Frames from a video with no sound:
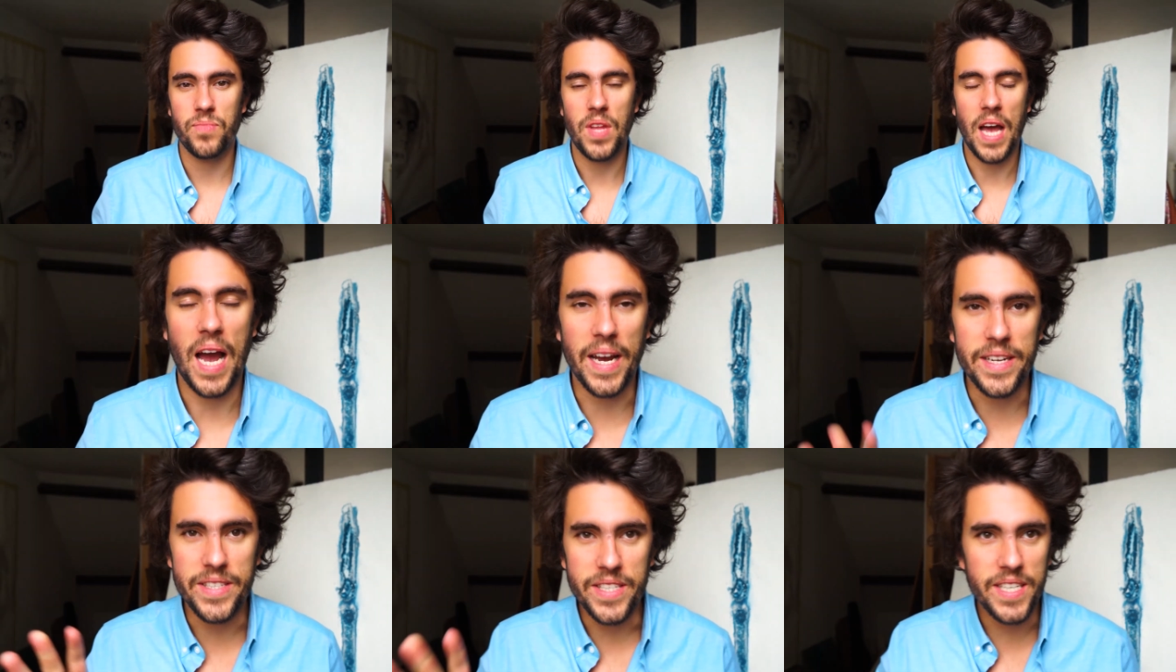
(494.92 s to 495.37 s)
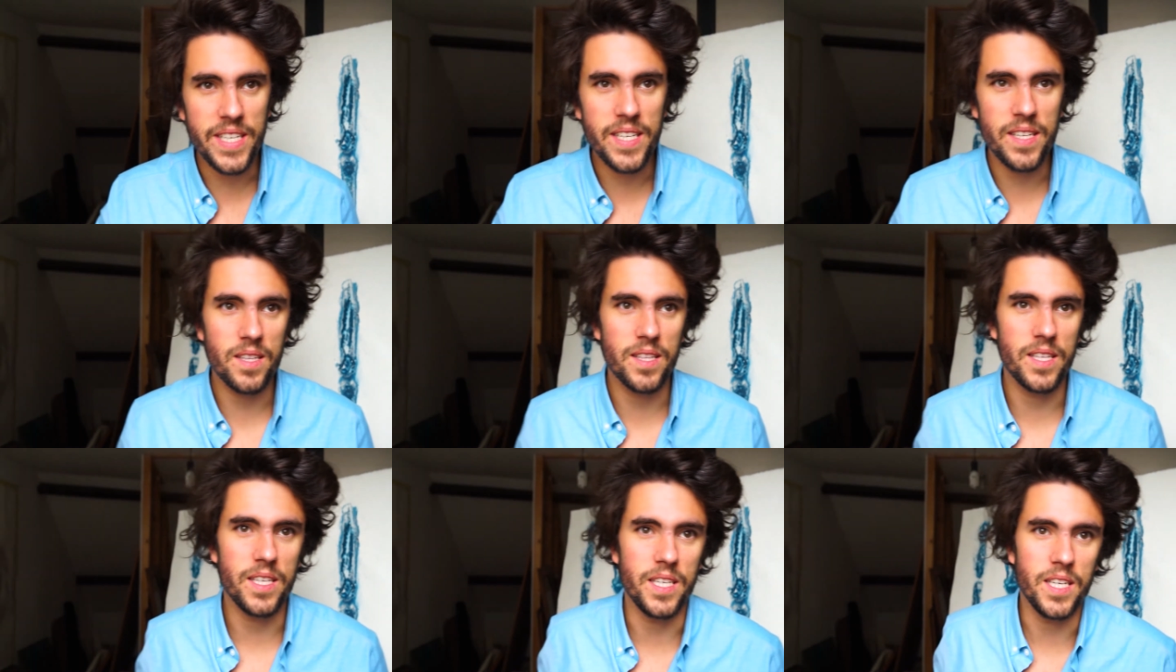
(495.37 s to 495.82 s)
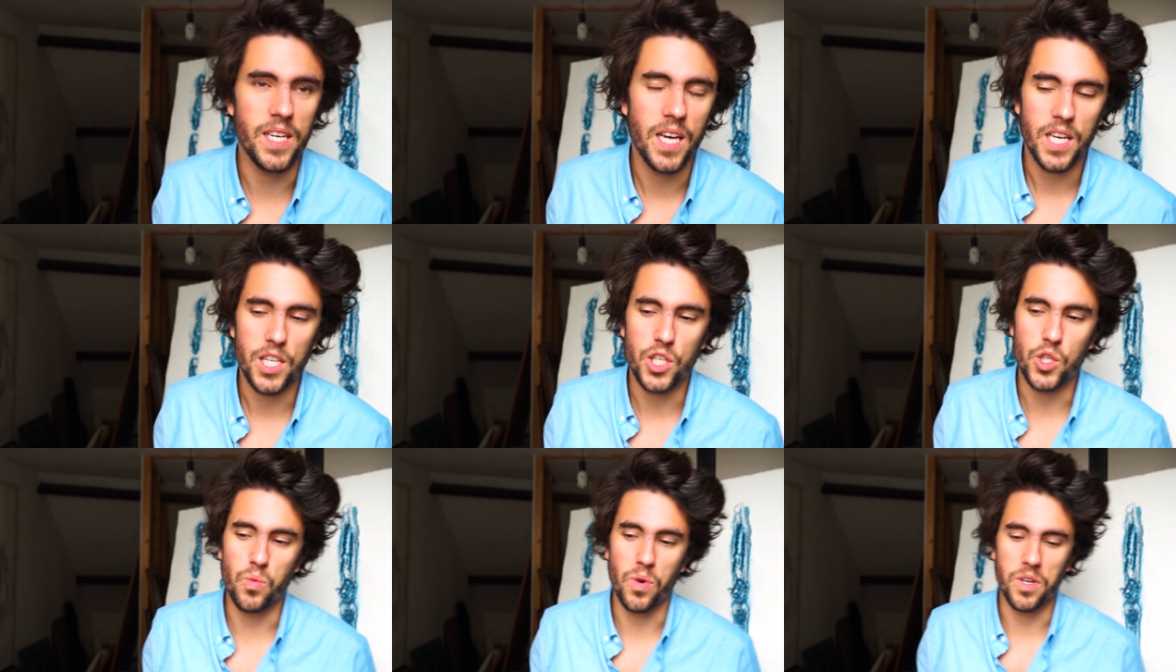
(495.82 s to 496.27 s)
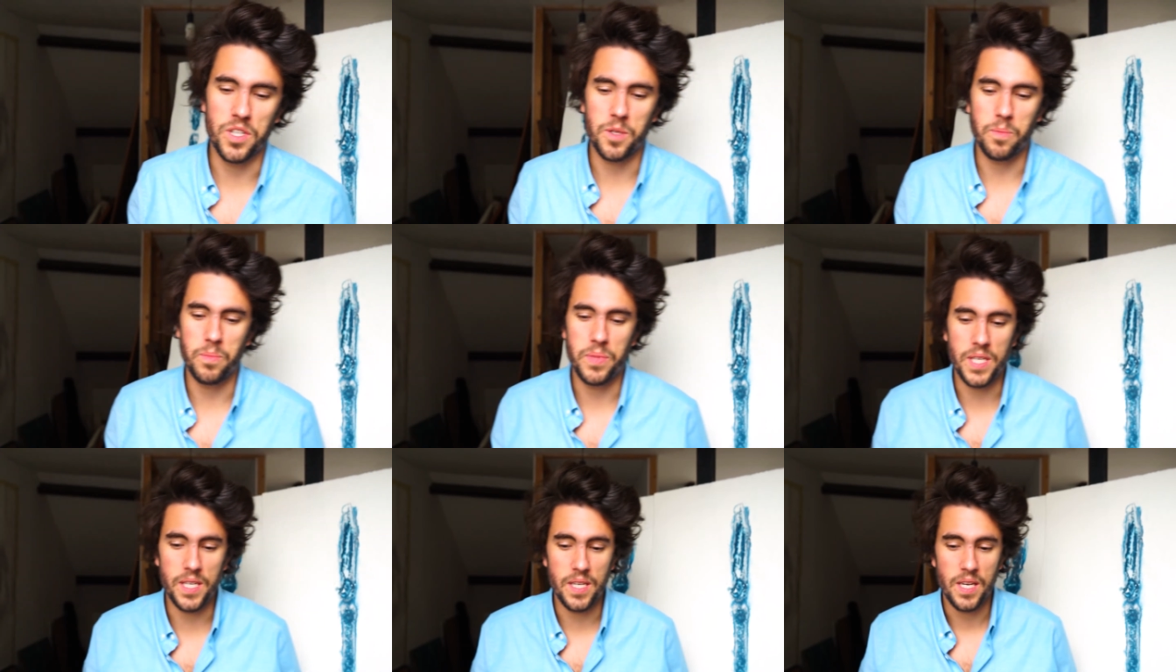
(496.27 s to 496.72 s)
Ideally, you want to
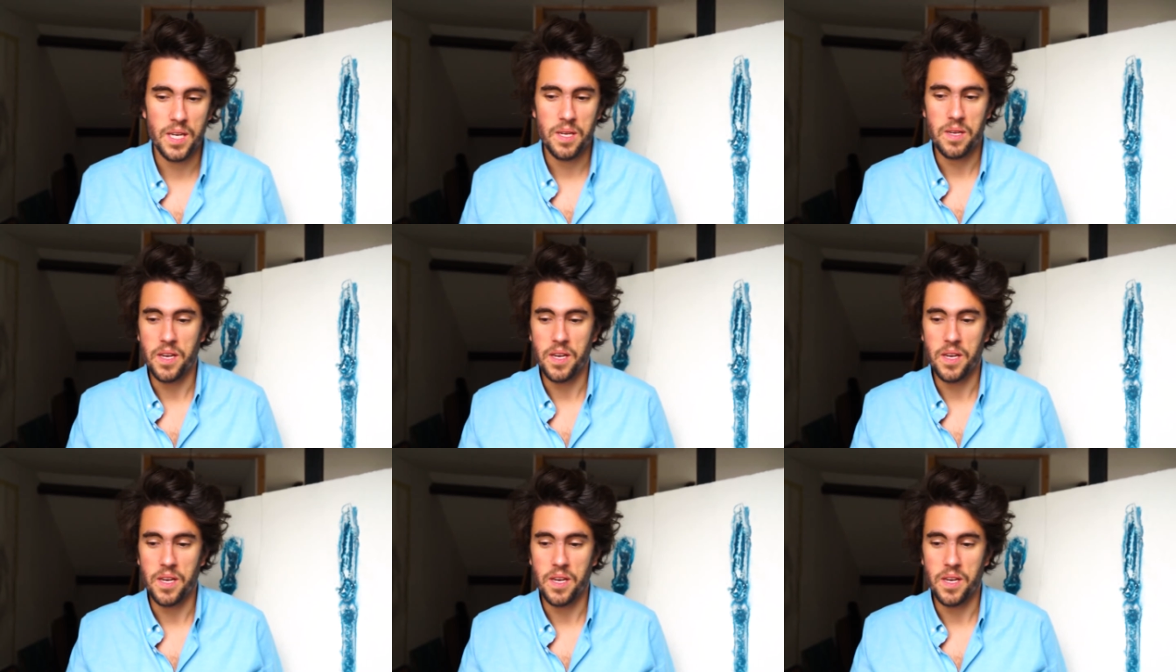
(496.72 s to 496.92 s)
be